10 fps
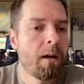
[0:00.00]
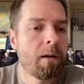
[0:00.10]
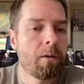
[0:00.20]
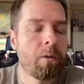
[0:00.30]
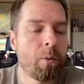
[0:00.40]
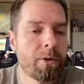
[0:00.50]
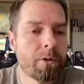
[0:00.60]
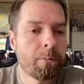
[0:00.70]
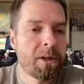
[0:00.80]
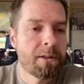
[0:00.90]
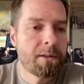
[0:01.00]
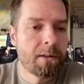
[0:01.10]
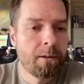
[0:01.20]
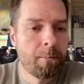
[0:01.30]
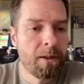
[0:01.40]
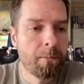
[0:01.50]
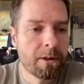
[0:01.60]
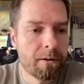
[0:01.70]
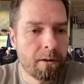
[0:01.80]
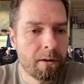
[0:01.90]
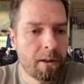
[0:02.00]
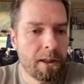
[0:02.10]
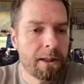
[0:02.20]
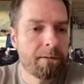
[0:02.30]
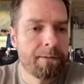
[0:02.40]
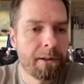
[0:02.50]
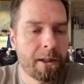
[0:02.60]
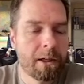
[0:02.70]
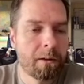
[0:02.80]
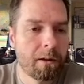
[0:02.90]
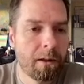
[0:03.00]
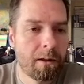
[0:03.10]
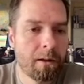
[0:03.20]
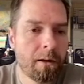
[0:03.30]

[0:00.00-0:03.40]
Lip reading: I don't know what your budget's going to be, but you're going to need to figure out kind of